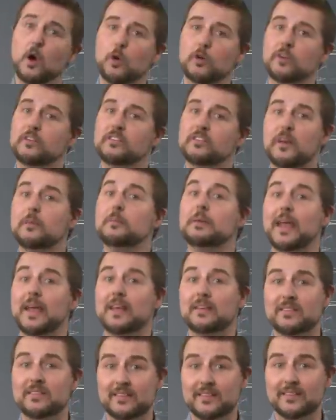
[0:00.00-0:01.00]
or in some
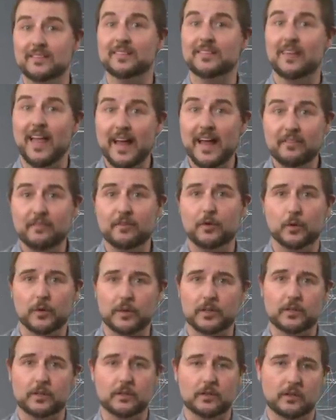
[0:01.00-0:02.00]
cases life
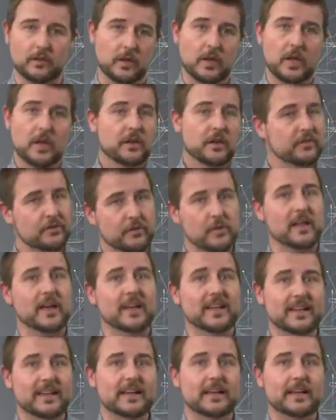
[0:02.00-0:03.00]
critical. So
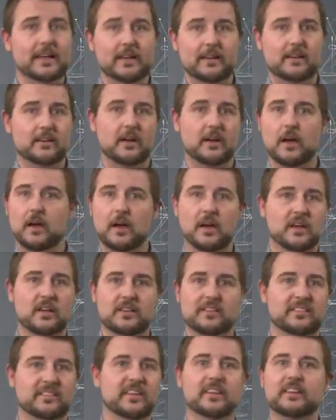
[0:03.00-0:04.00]
they need uh,
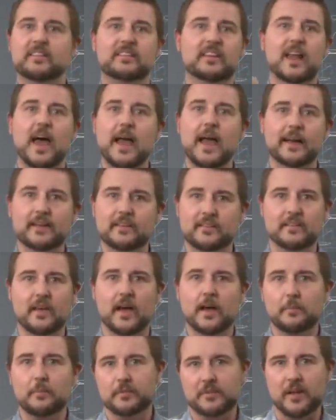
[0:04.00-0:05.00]
six nines
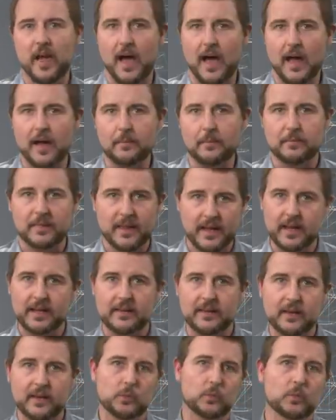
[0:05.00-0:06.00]
uptime. They,
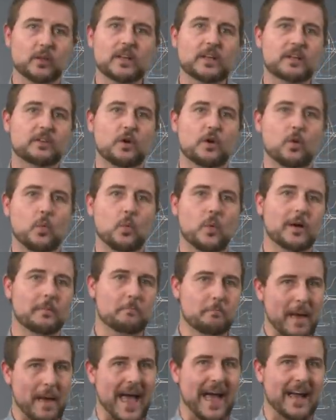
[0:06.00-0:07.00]
they really don't
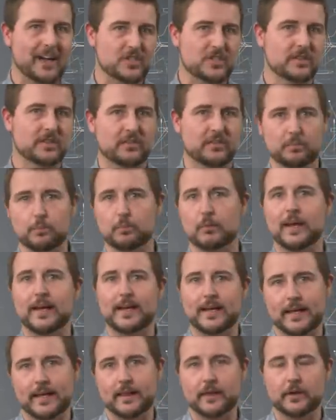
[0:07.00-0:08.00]
want patches
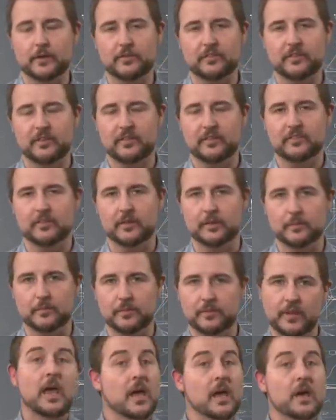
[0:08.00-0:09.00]
breaking their
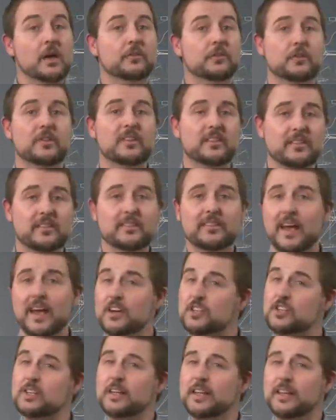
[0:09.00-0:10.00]
systems. So this is
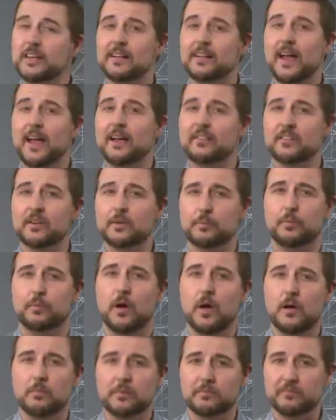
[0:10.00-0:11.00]
actually a classic
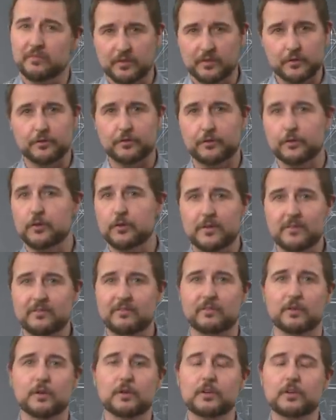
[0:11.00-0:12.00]
problem for certain
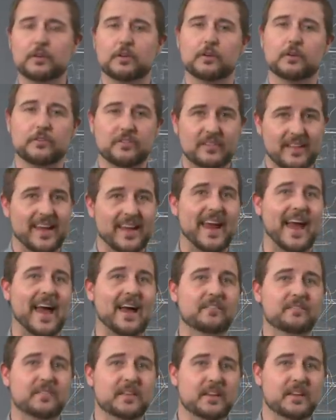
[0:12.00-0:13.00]
verticals that
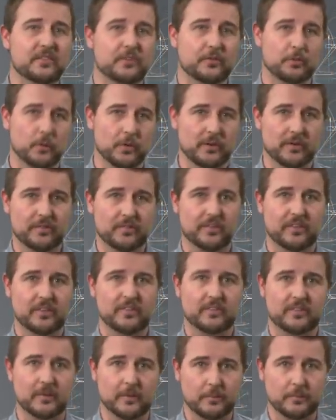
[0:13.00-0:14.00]
have these sort of
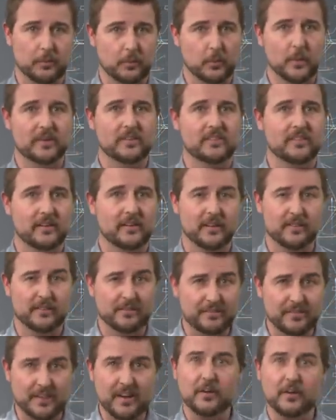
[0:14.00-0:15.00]
systems, ones that are
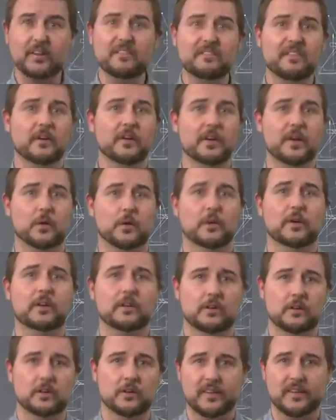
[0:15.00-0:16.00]
very, very
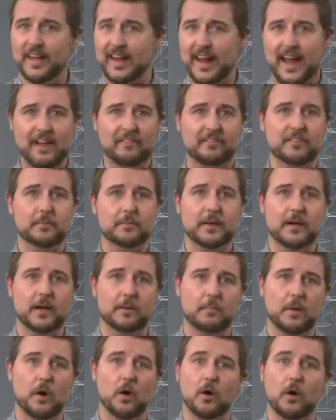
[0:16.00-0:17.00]
critical, that have to be
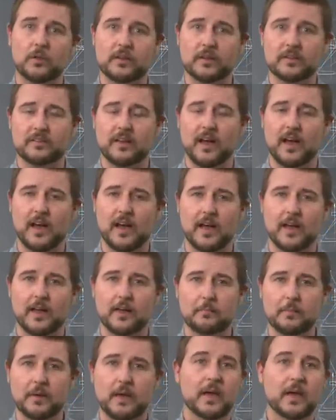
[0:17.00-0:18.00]
up all the
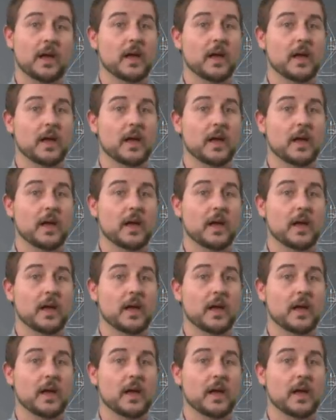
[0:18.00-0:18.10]
time,